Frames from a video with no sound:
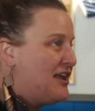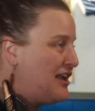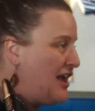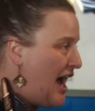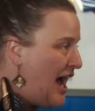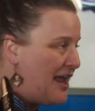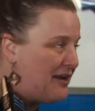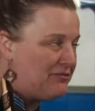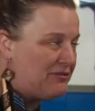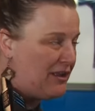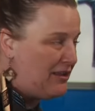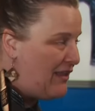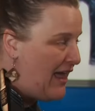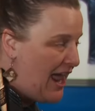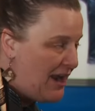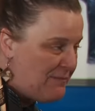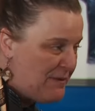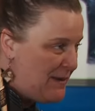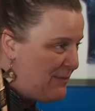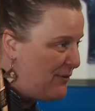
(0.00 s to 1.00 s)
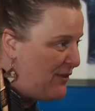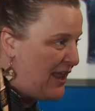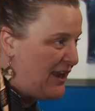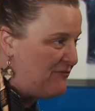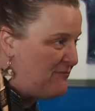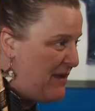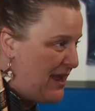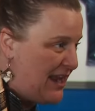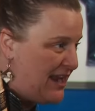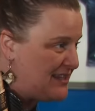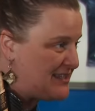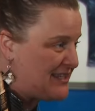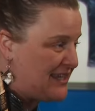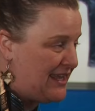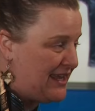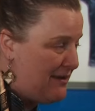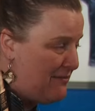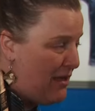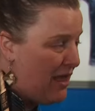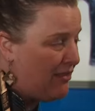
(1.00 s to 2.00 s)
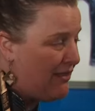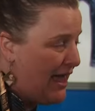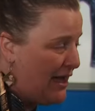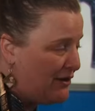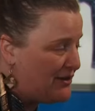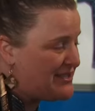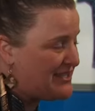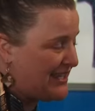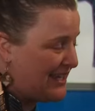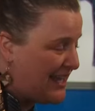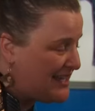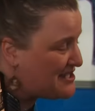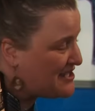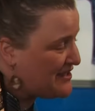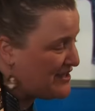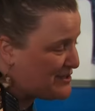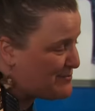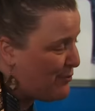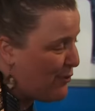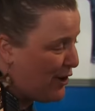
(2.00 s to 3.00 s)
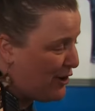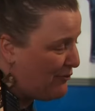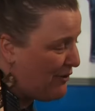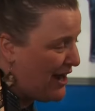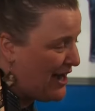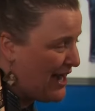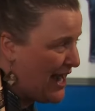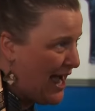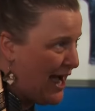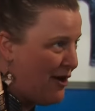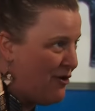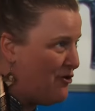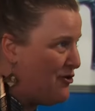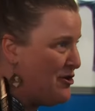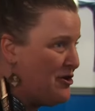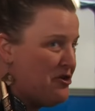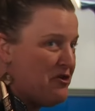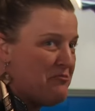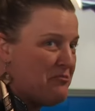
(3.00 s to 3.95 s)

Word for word: got a lot of people that have made us, allowed us to get to this point right now,